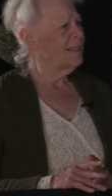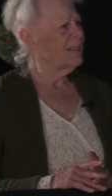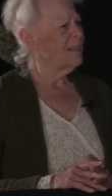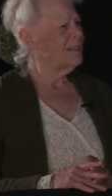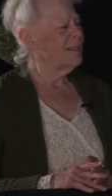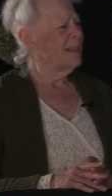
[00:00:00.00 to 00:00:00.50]

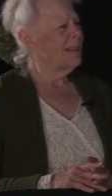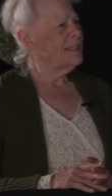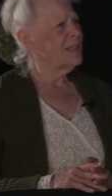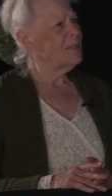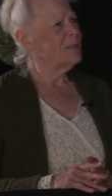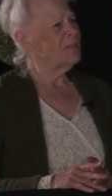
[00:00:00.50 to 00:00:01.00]
Yeah. But
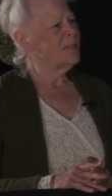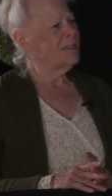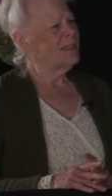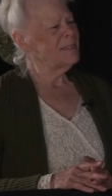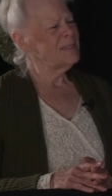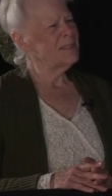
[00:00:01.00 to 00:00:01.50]
now, we,
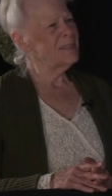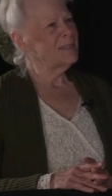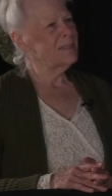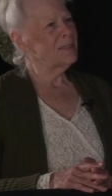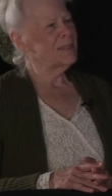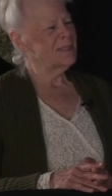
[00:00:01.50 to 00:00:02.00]
that is a
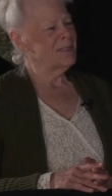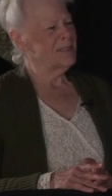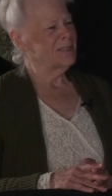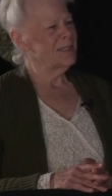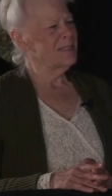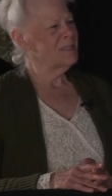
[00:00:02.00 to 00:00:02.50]
good
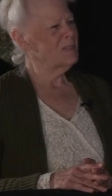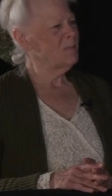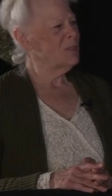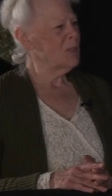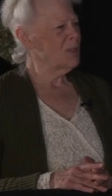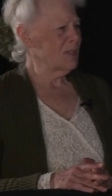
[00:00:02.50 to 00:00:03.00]
question because
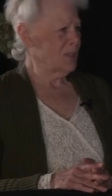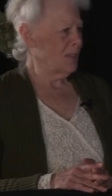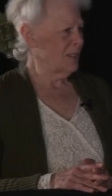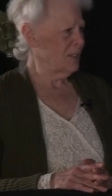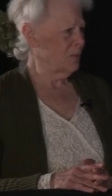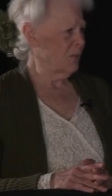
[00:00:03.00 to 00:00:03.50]
Joel
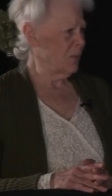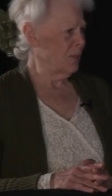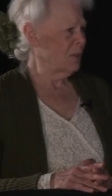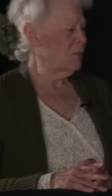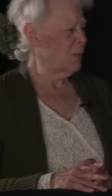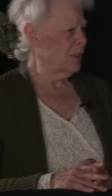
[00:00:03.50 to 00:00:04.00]
talks of
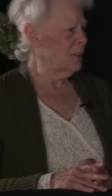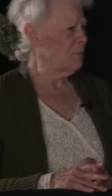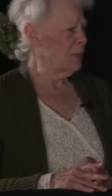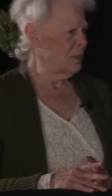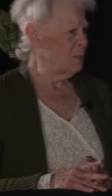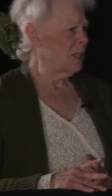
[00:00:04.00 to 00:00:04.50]
the
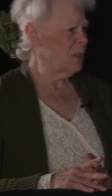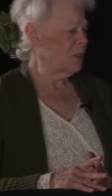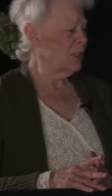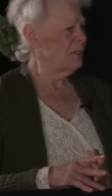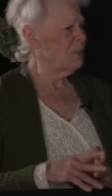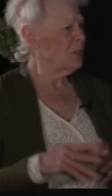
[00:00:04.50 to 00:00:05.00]
fourth
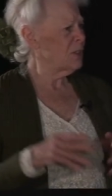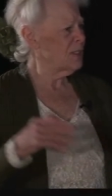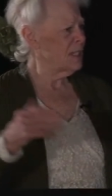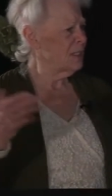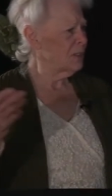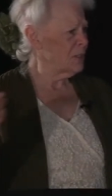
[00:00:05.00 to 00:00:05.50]
dimension. I notice
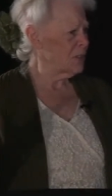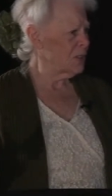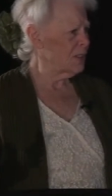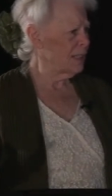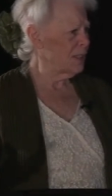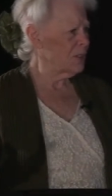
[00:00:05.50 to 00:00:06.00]
healers
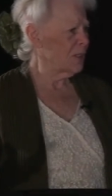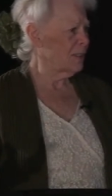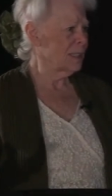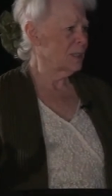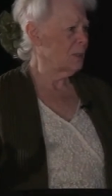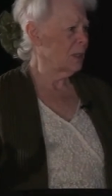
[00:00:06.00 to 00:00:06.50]
today are
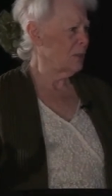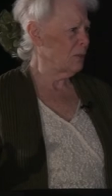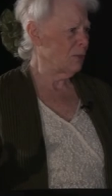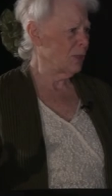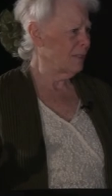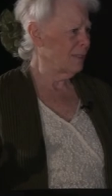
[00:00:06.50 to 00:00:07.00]
talking about the
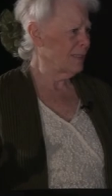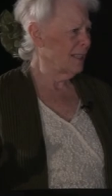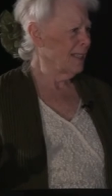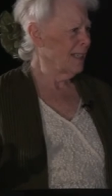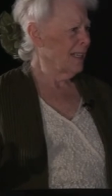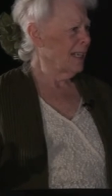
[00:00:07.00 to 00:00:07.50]
fifth.
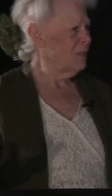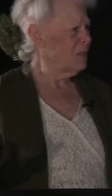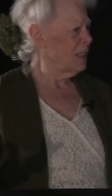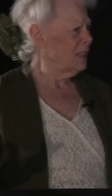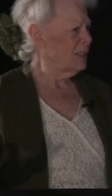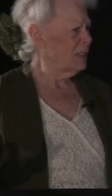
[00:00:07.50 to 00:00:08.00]
Yeah. I
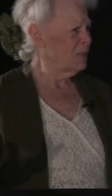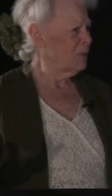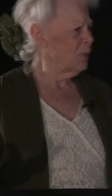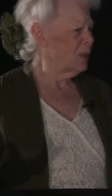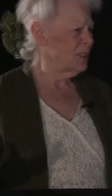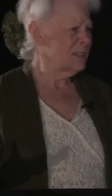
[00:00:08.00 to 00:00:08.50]
mean,
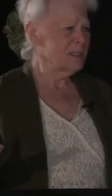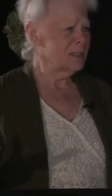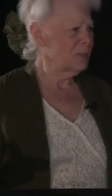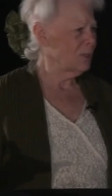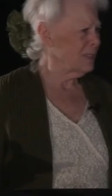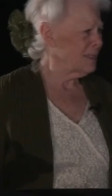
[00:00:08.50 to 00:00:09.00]
what's the
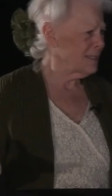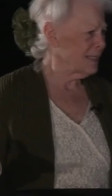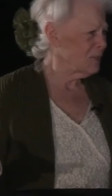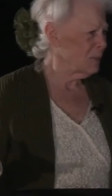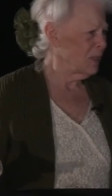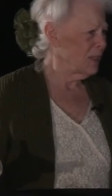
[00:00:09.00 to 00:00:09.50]
difference? It's like,
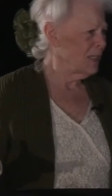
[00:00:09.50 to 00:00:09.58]
probably